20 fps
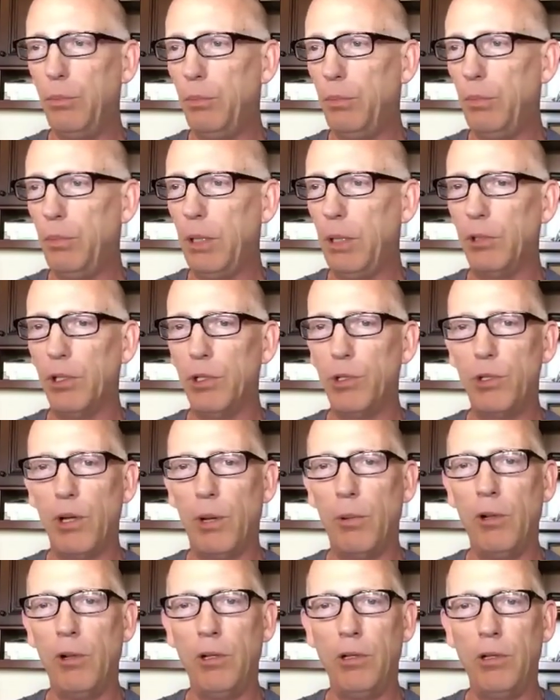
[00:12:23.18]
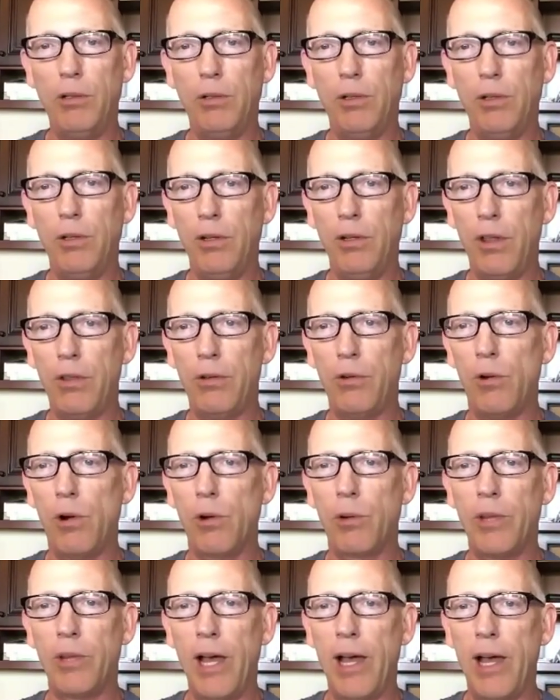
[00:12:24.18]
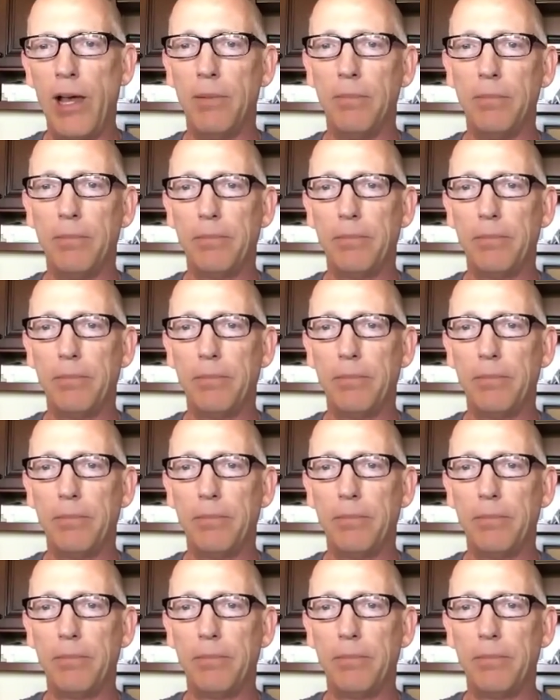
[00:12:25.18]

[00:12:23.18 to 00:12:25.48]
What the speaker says: people in trouble. Nothing wrong with that.